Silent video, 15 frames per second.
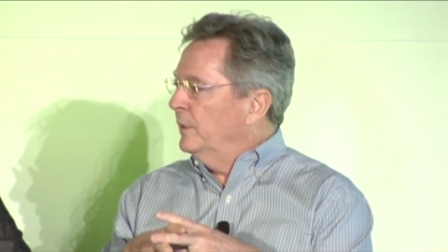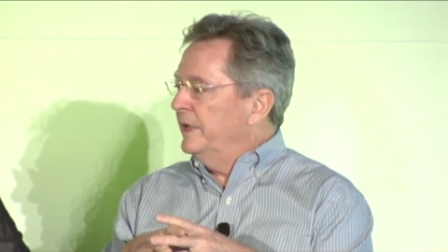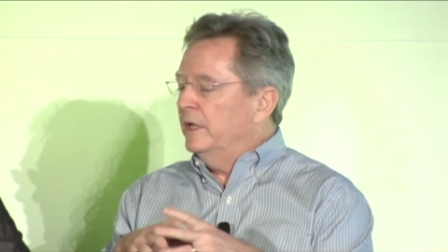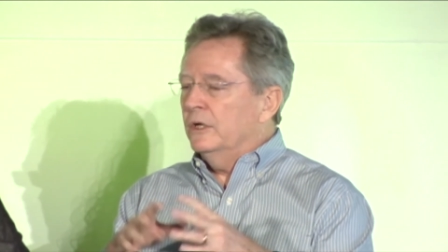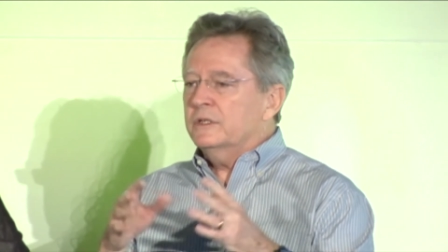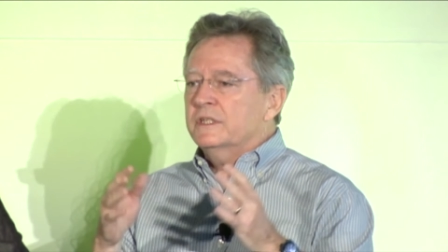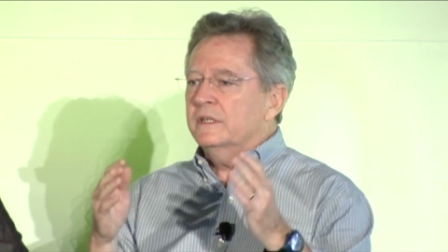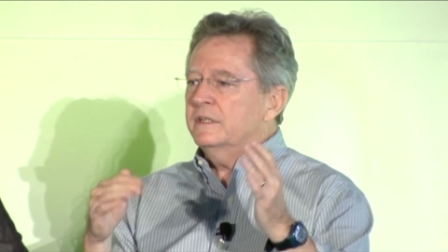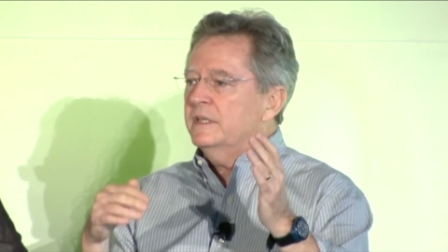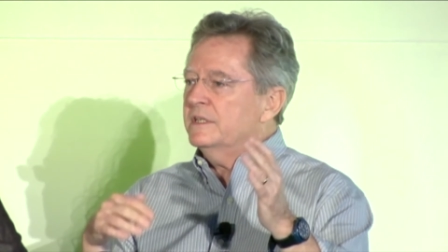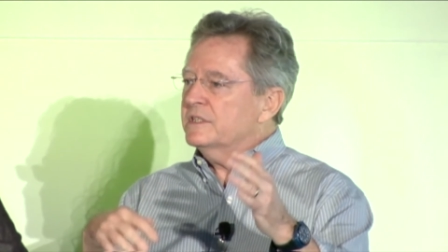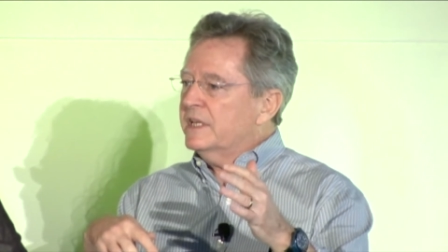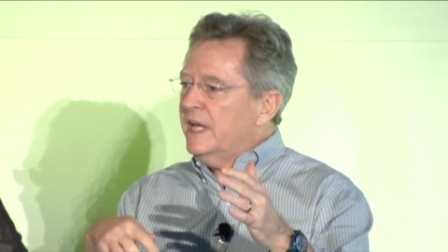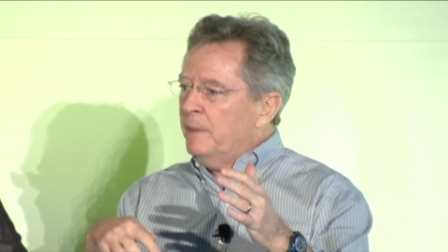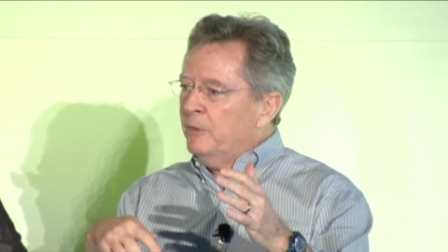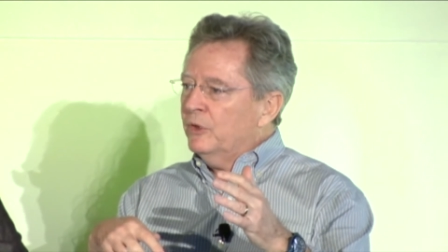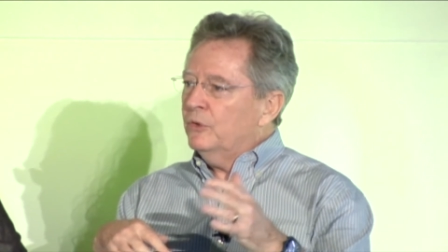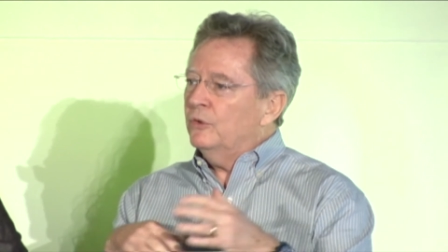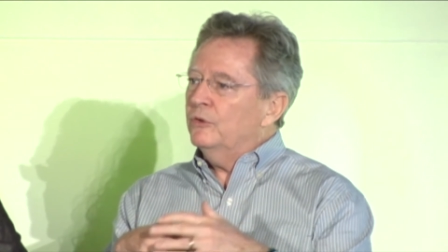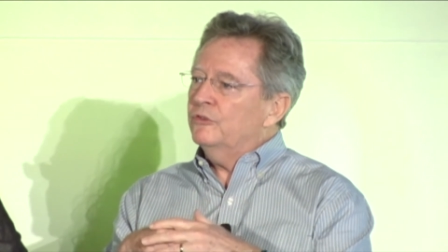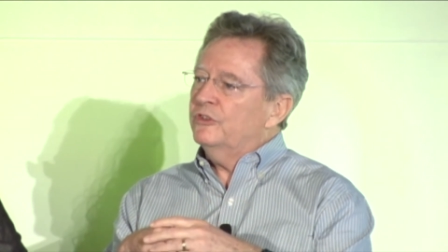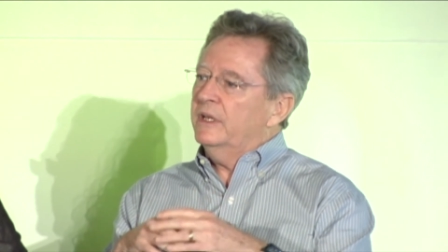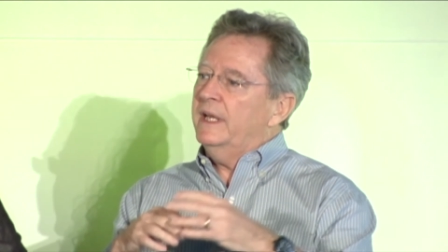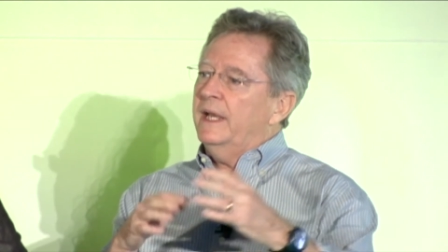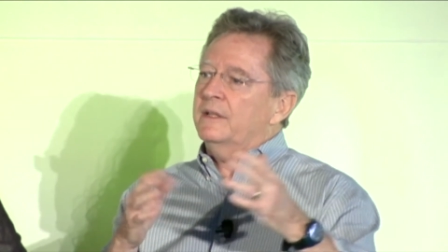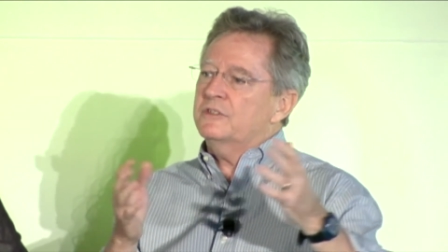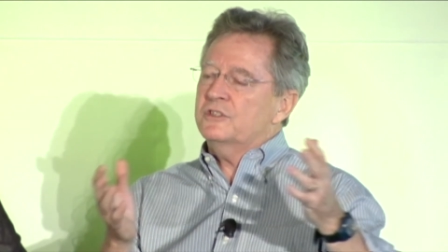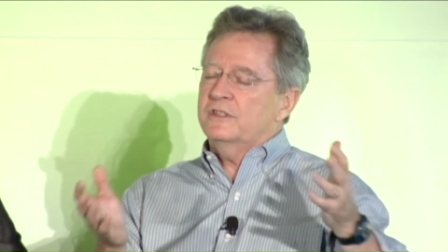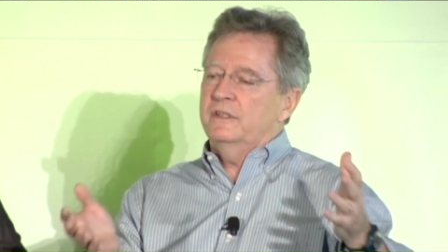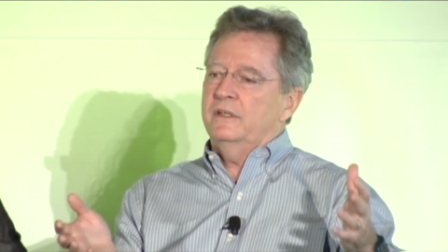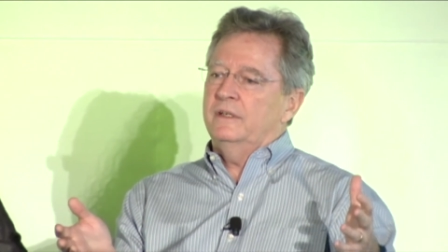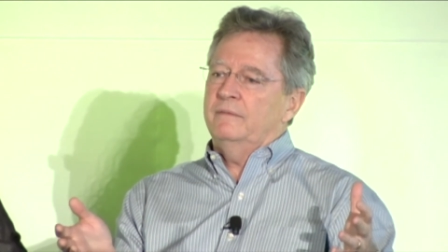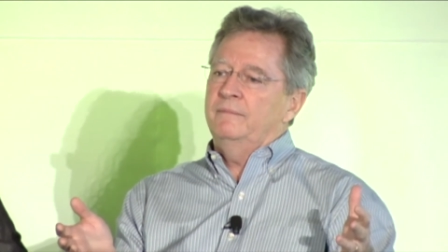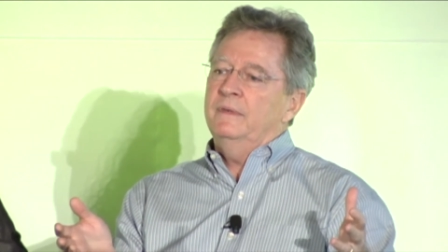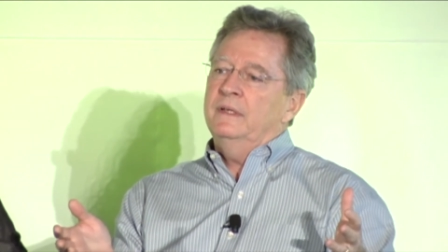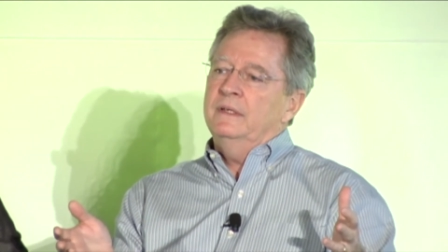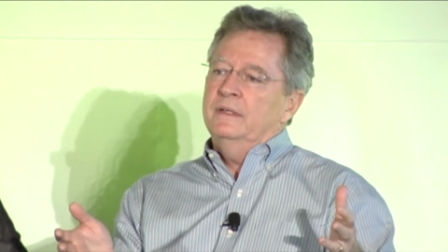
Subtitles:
We looked at these chemicals against the